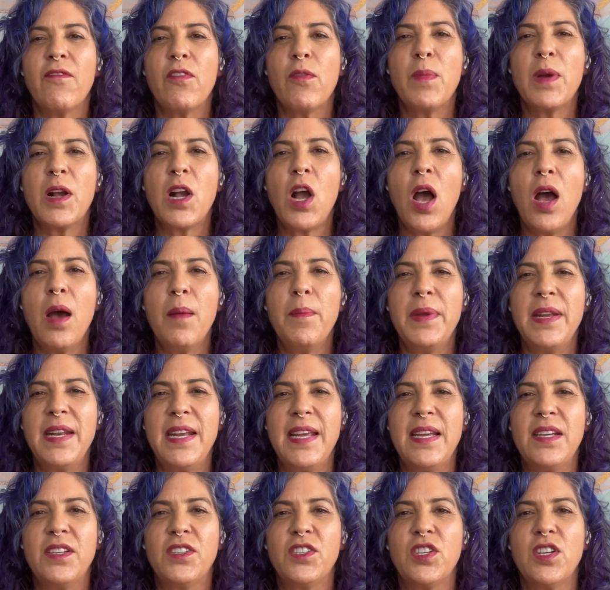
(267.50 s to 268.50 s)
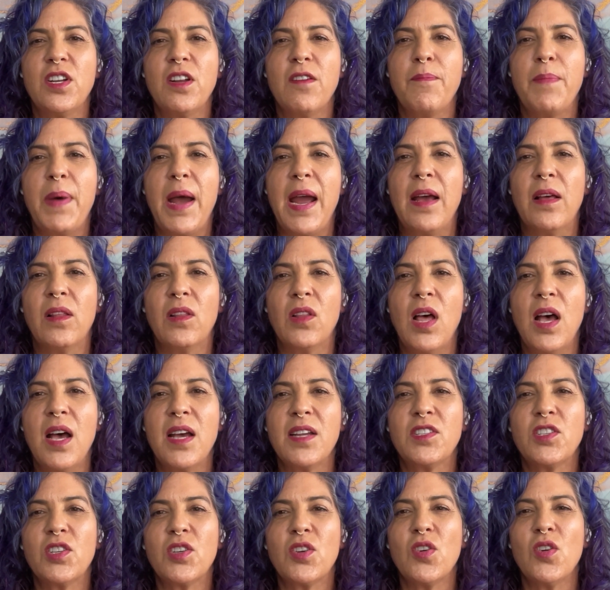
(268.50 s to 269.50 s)
from a combination of
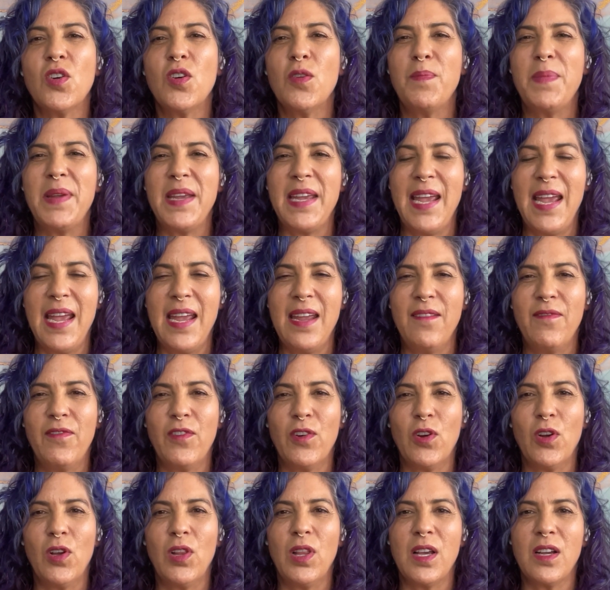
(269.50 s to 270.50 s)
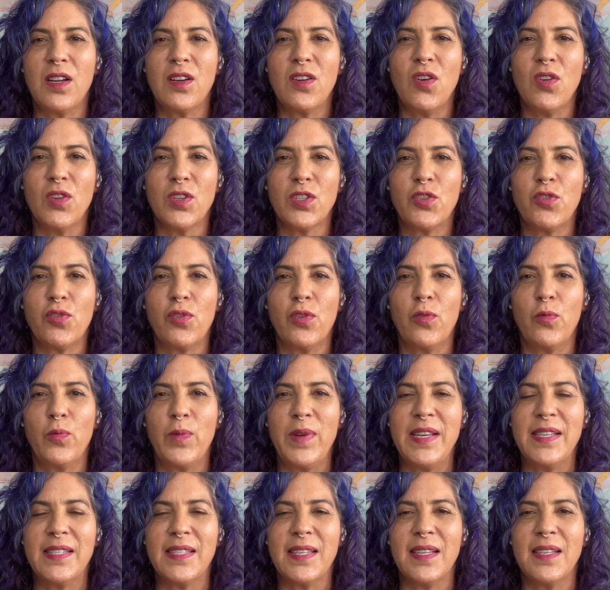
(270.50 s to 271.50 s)
biological, behavioral, and cultural
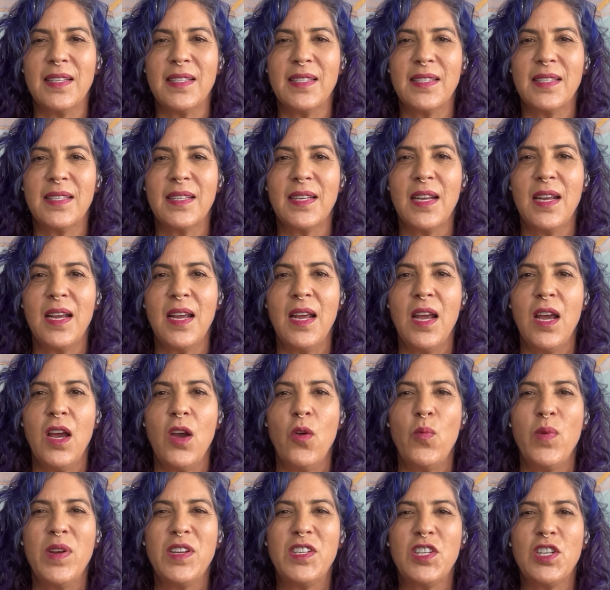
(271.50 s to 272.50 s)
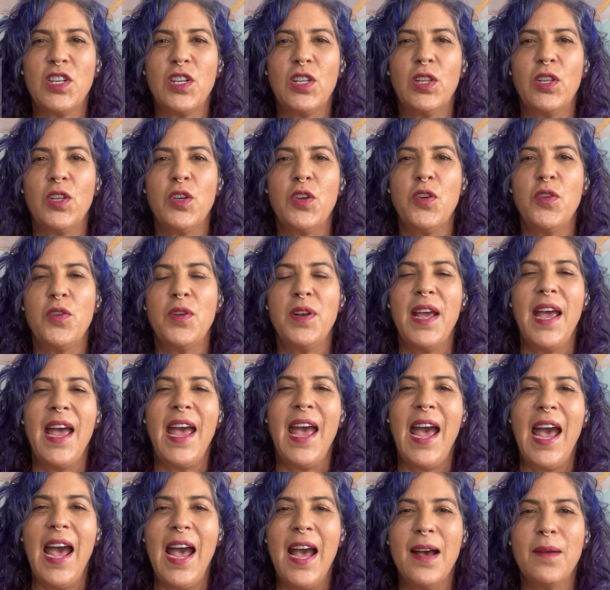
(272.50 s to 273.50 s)
reasons, which include
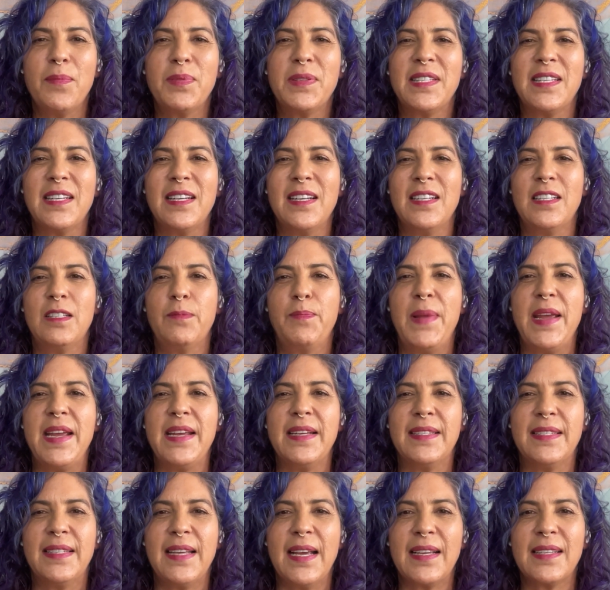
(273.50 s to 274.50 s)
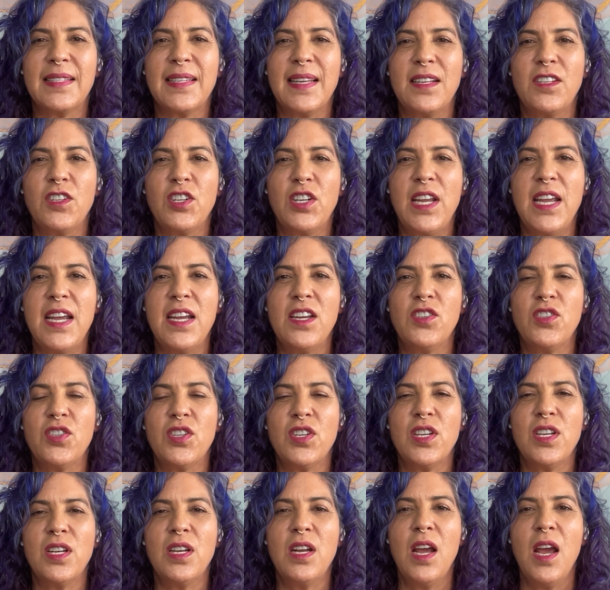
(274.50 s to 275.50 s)
abstinence-based sex
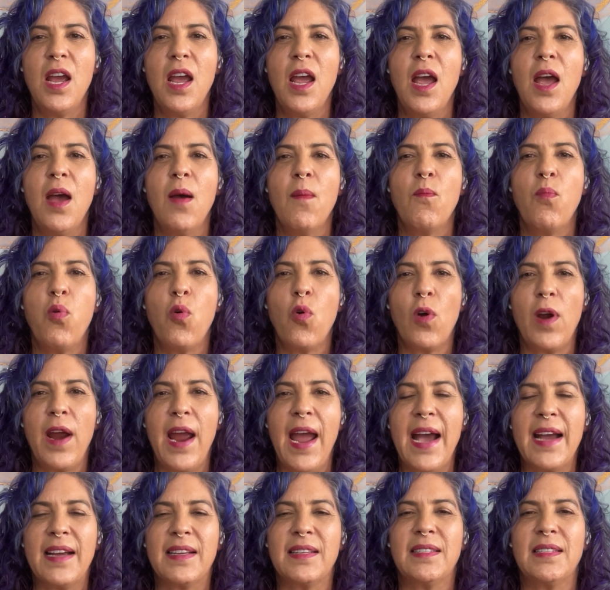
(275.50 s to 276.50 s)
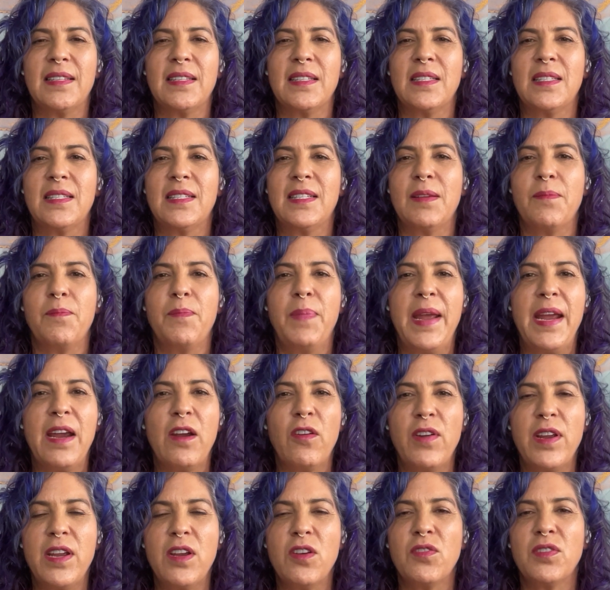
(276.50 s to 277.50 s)
education, poor access to
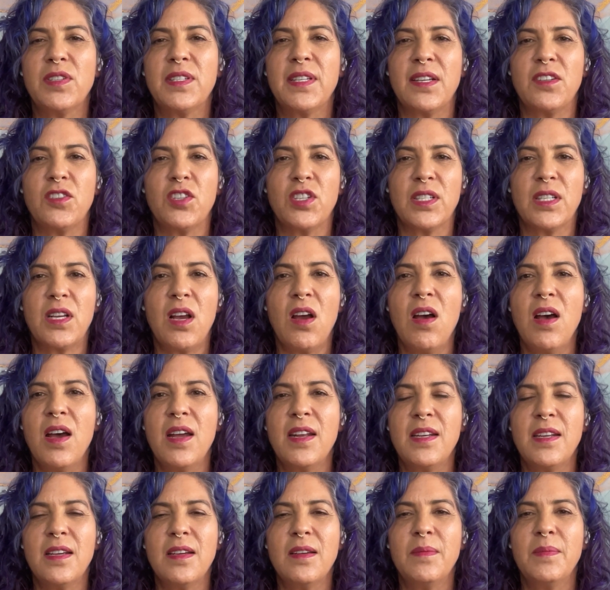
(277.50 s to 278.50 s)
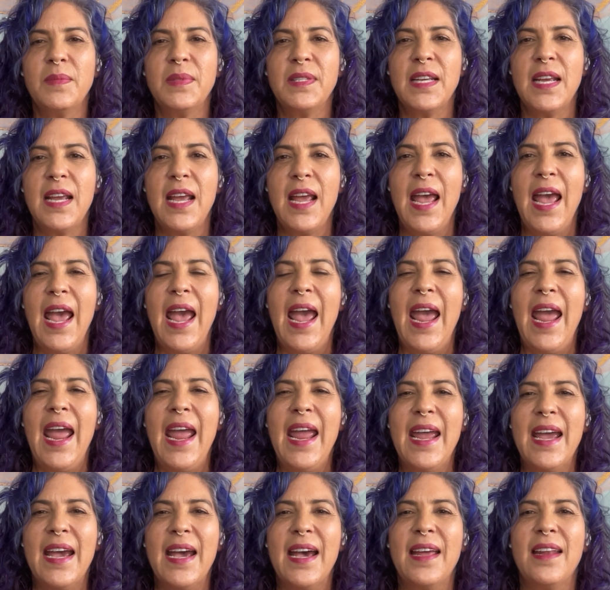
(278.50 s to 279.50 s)
barriers such as condoms,
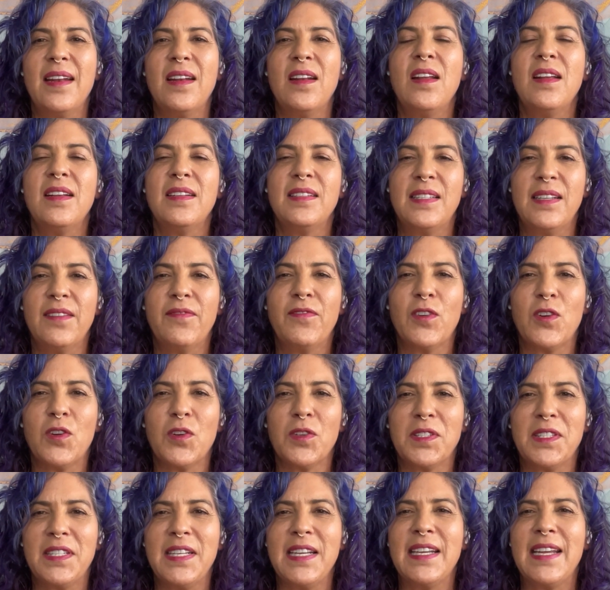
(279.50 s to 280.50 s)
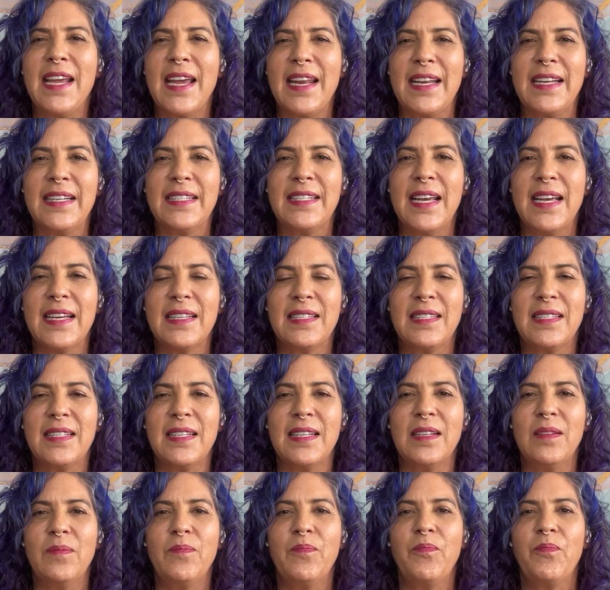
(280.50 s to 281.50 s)
and difficulty getting
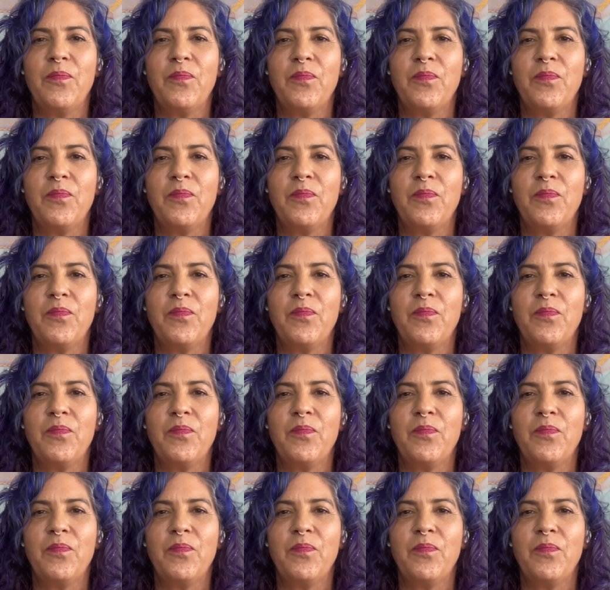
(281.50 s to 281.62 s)
tested.